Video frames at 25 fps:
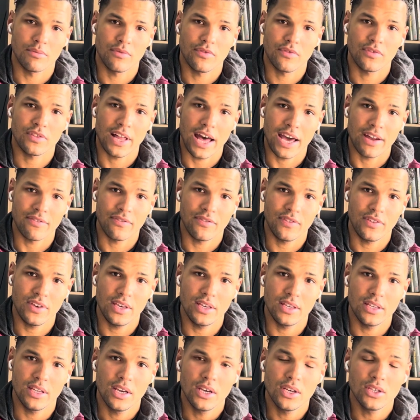flat
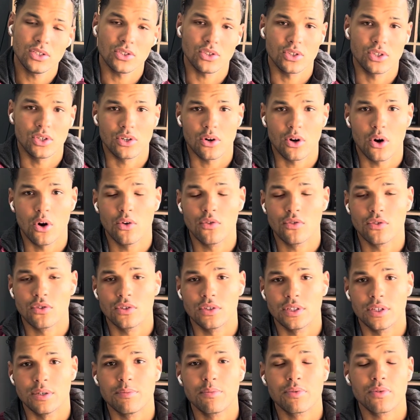feet so you're
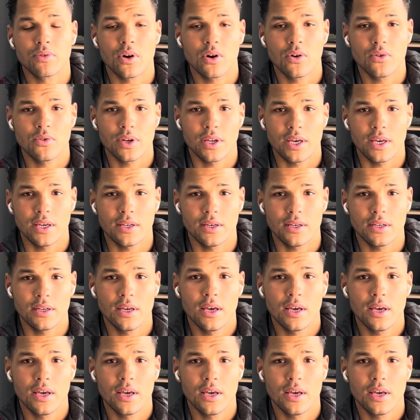overly pronated?